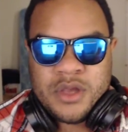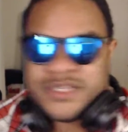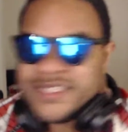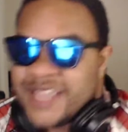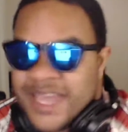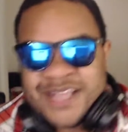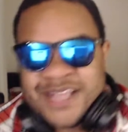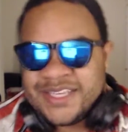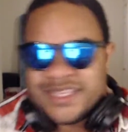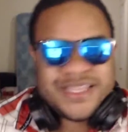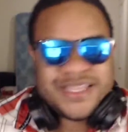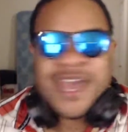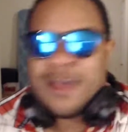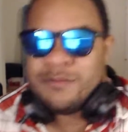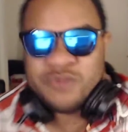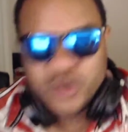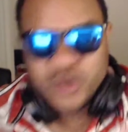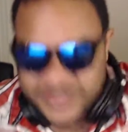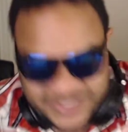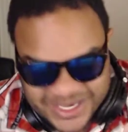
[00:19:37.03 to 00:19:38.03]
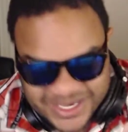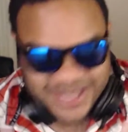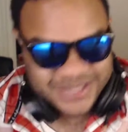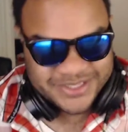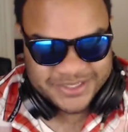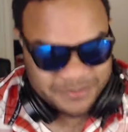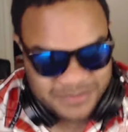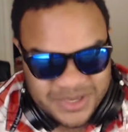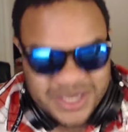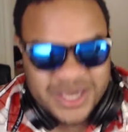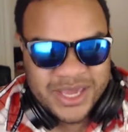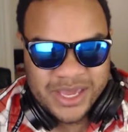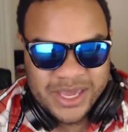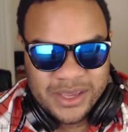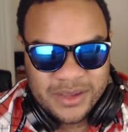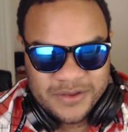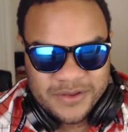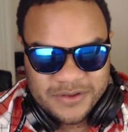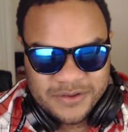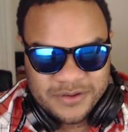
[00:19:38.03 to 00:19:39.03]
Say it to them. Don't say it to me.
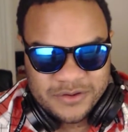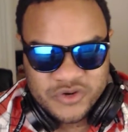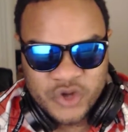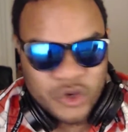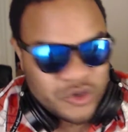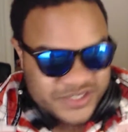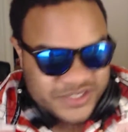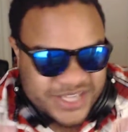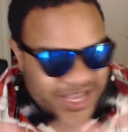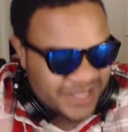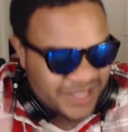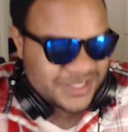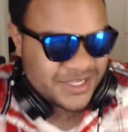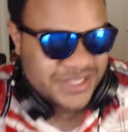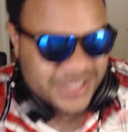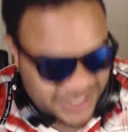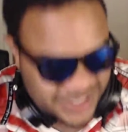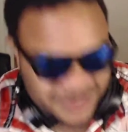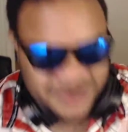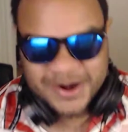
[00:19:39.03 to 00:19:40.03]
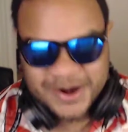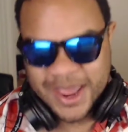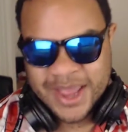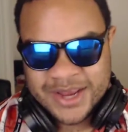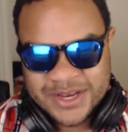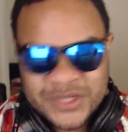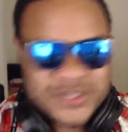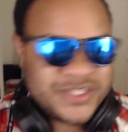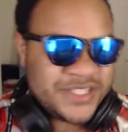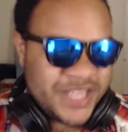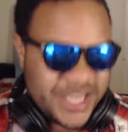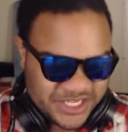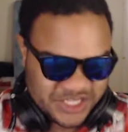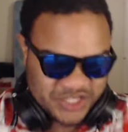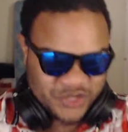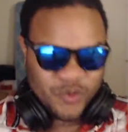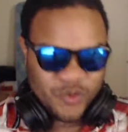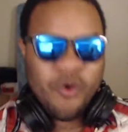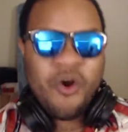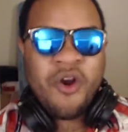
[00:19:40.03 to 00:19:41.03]
Don't say it to the internet. Don't say it
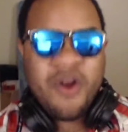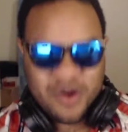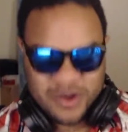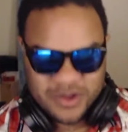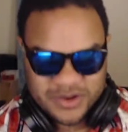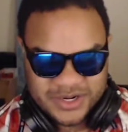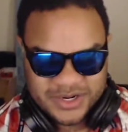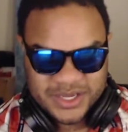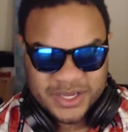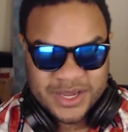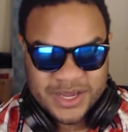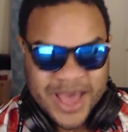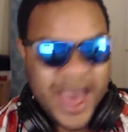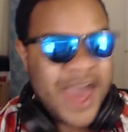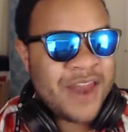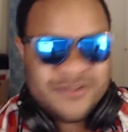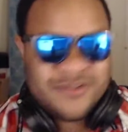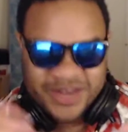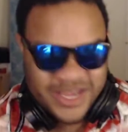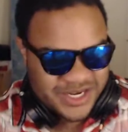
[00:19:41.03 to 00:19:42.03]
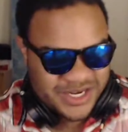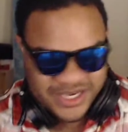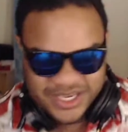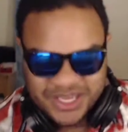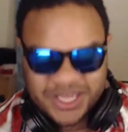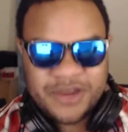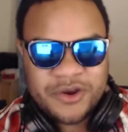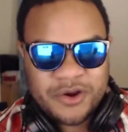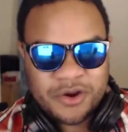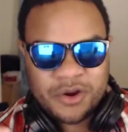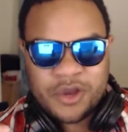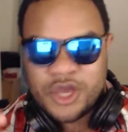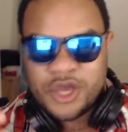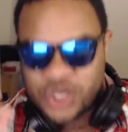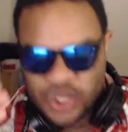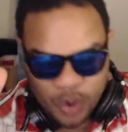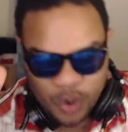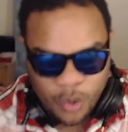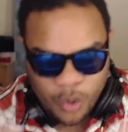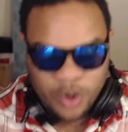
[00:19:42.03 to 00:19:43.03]
to the world. I don't need to hear
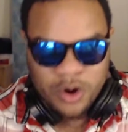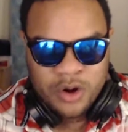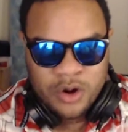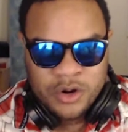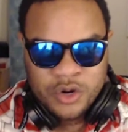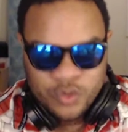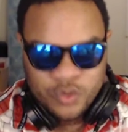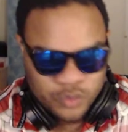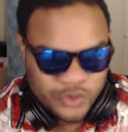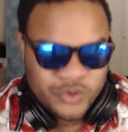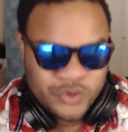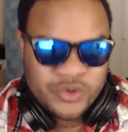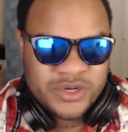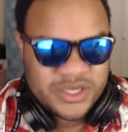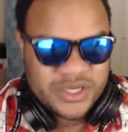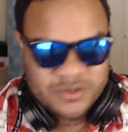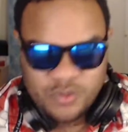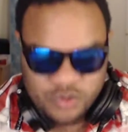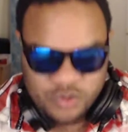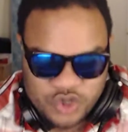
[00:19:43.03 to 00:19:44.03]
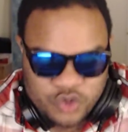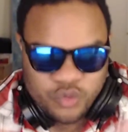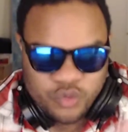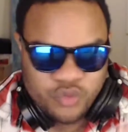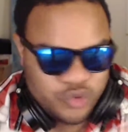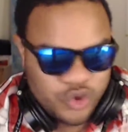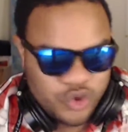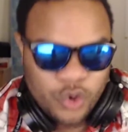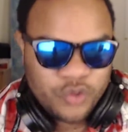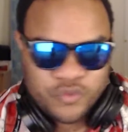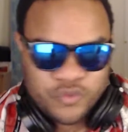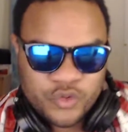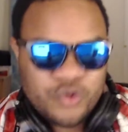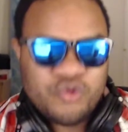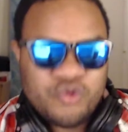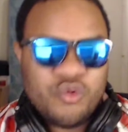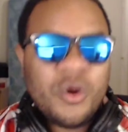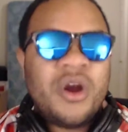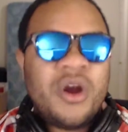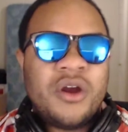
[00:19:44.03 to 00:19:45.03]
your rude
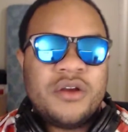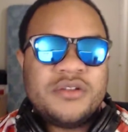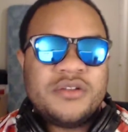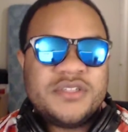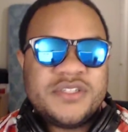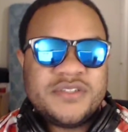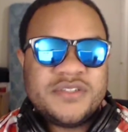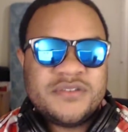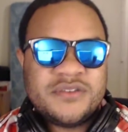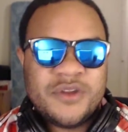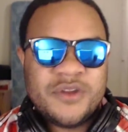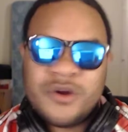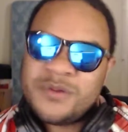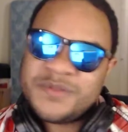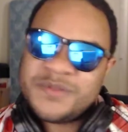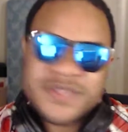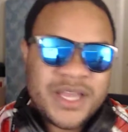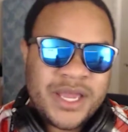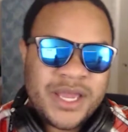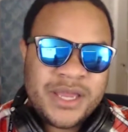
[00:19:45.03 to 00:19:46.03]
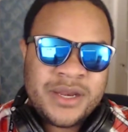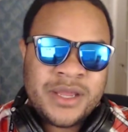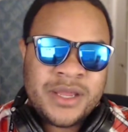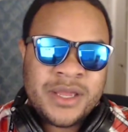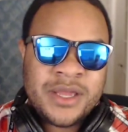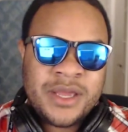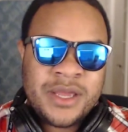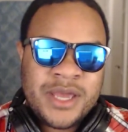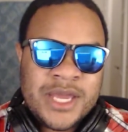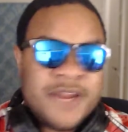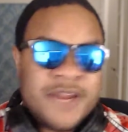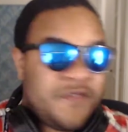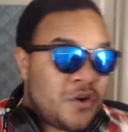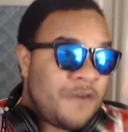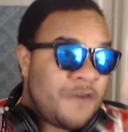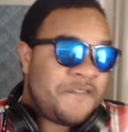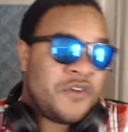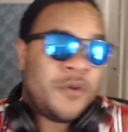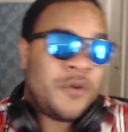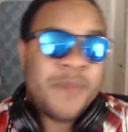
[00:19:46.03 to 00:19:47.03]
words. You know what I'm saying? And if you
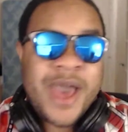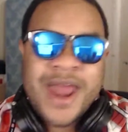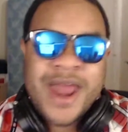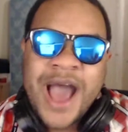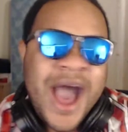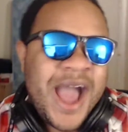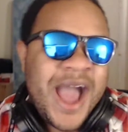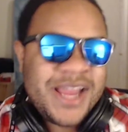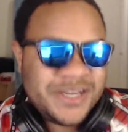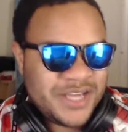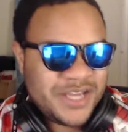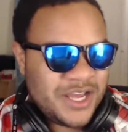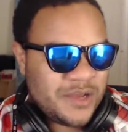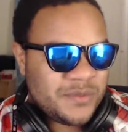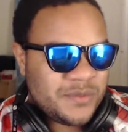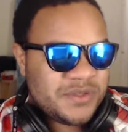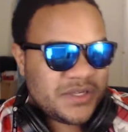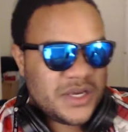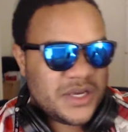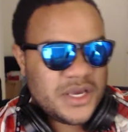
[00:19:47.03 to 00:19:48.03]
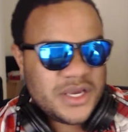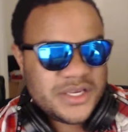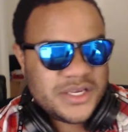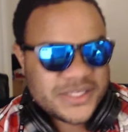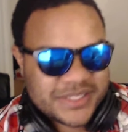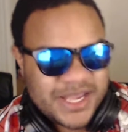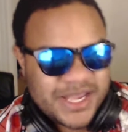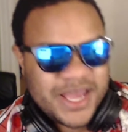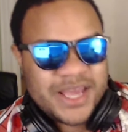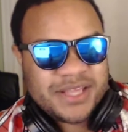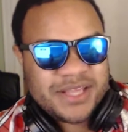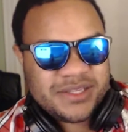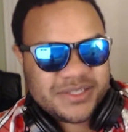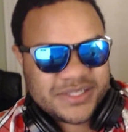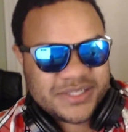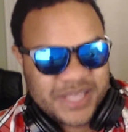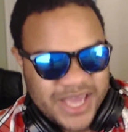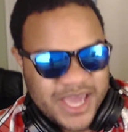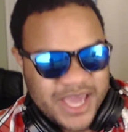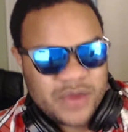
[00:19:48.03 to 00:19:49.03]
don't feel that, iDubbbz
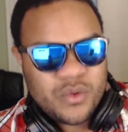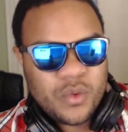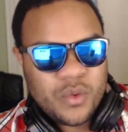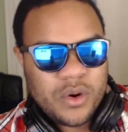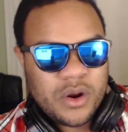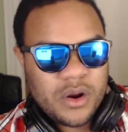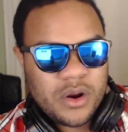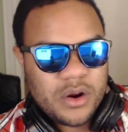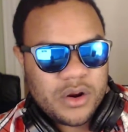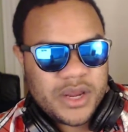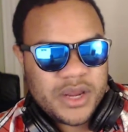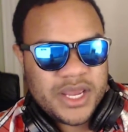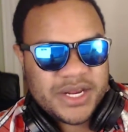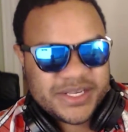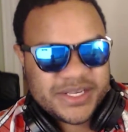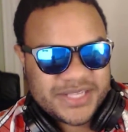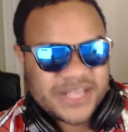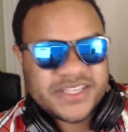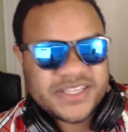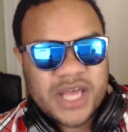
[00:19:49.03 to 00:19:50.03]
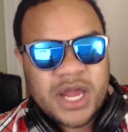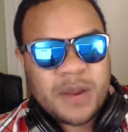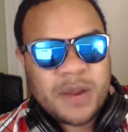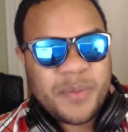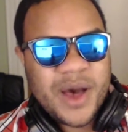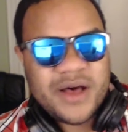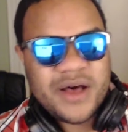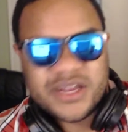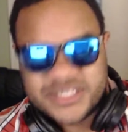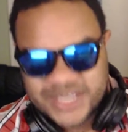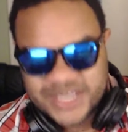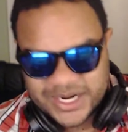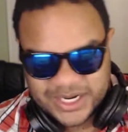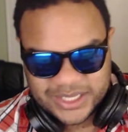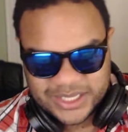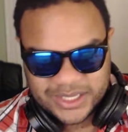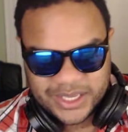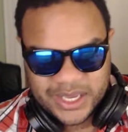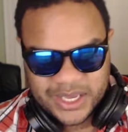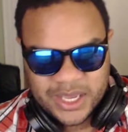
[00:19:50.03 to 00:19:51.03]
says the N-word and he says it
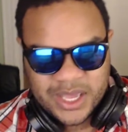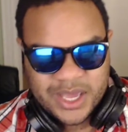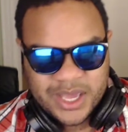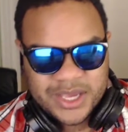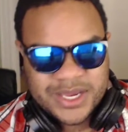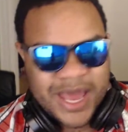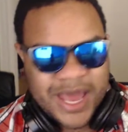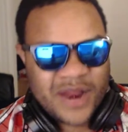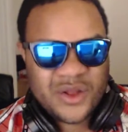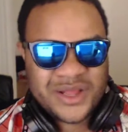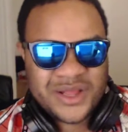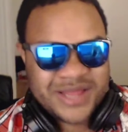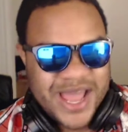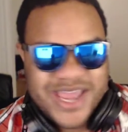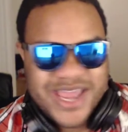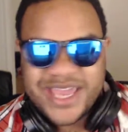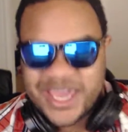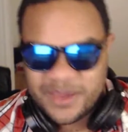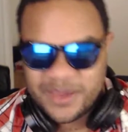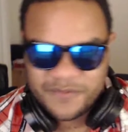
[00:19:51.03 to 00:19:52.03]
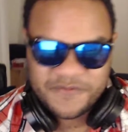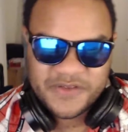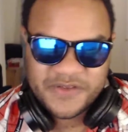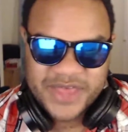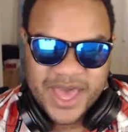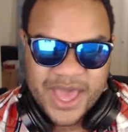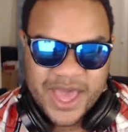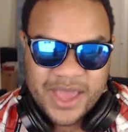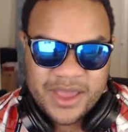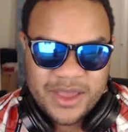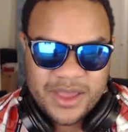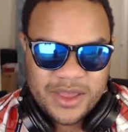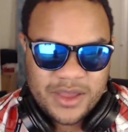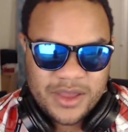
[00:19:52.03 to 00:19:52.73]
unapologetically and I don't like him for that.